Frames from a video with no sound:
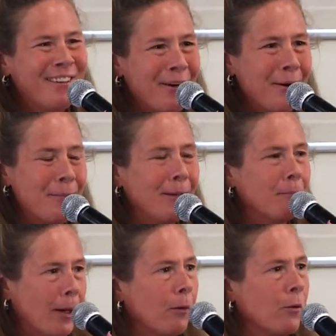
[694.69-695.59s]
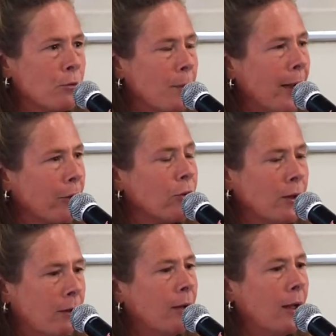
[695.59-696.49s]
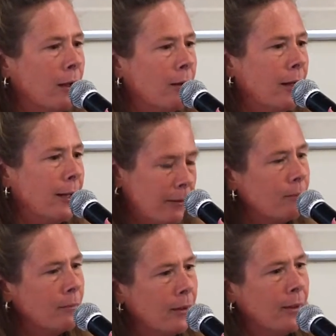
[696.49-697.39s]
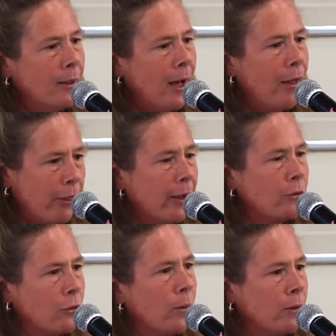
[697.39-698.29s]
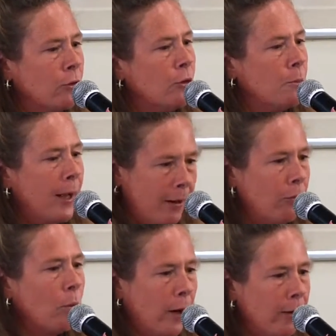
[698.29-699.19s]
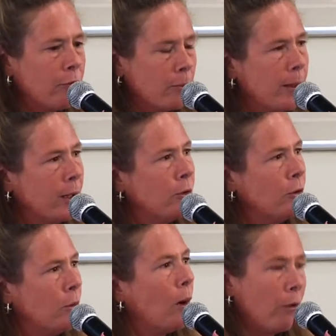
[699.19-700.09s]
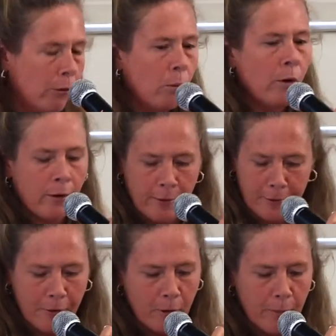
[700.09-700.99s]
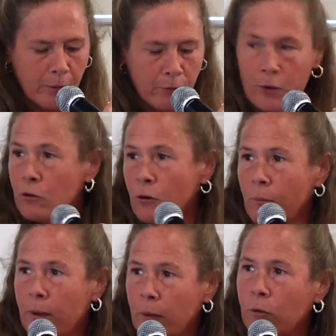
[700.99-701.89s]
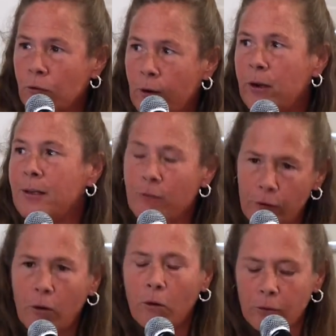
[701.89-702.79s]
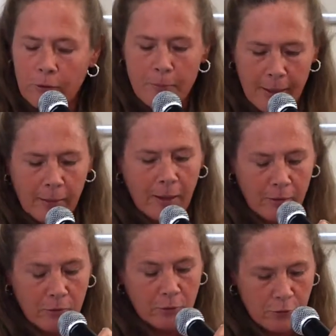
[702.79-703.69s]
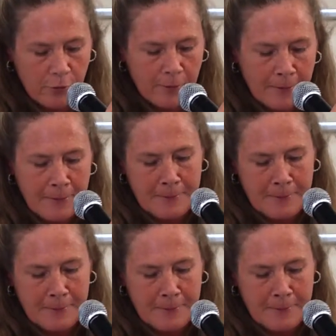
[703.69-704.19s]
um, in many respects, and, and it, I think, is going to pave the way for me to do other work um, in the future, but it was very difficult to make that decision.